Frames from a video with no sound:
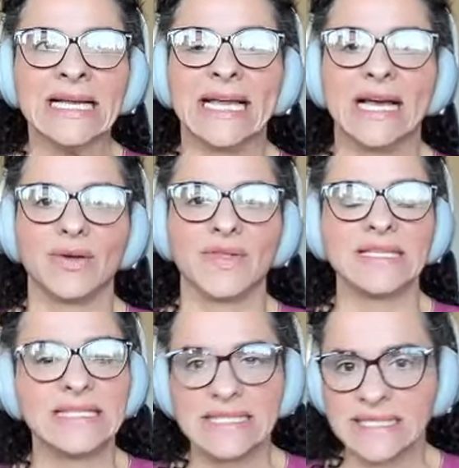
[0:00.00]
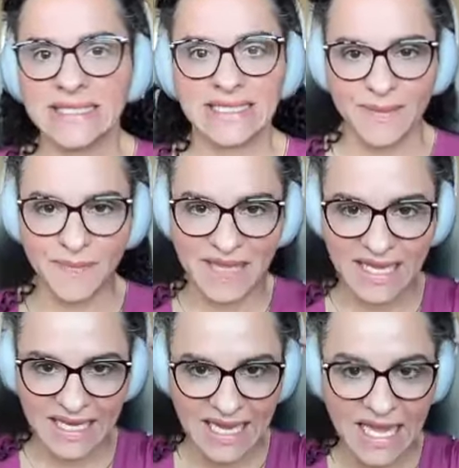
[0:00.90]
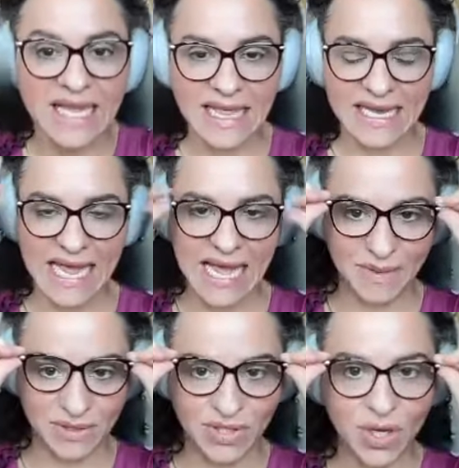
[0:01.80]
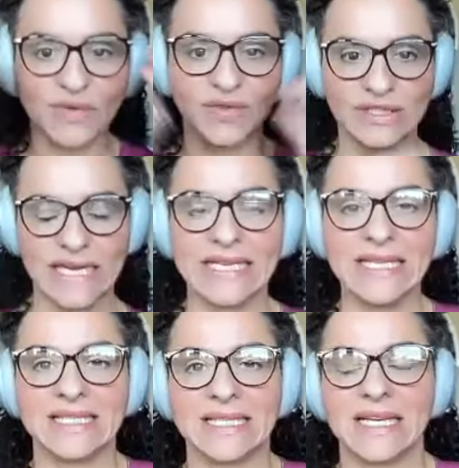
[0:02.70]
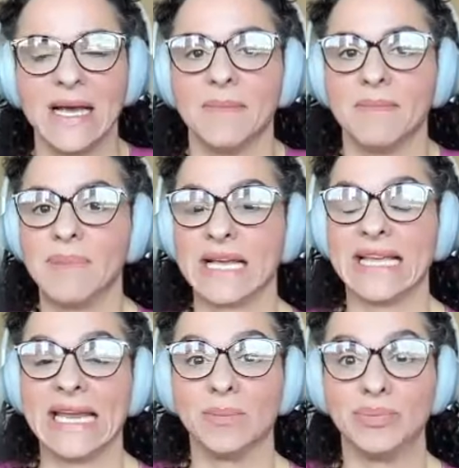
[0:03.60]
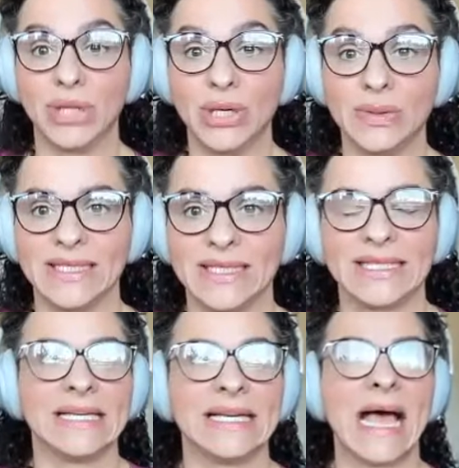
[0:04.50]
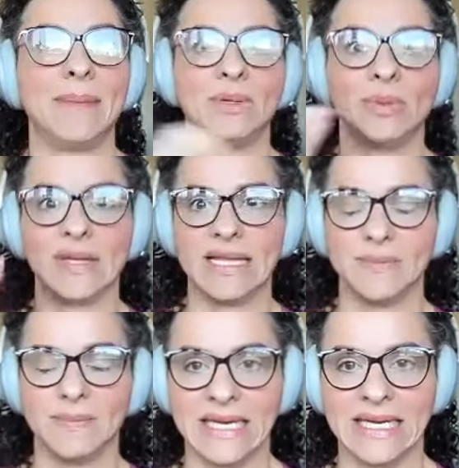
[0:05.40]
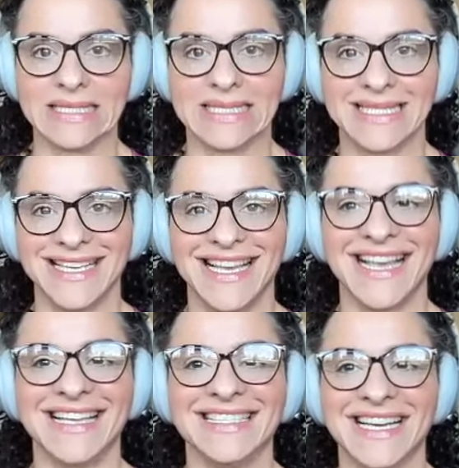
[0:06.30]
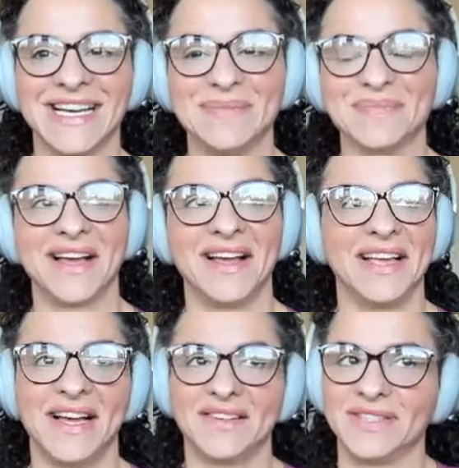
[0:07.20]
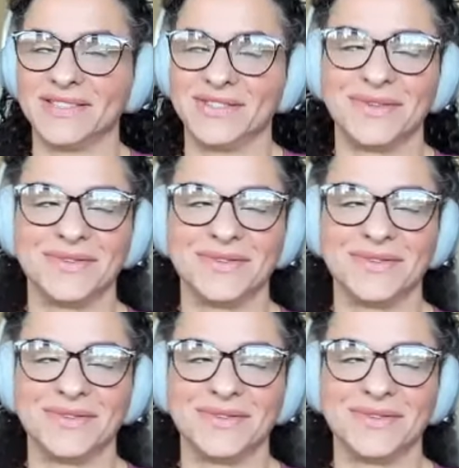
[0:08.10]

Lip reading: Now, this isn't something that happens overnight, but getting bloated could happen within minutes. And I have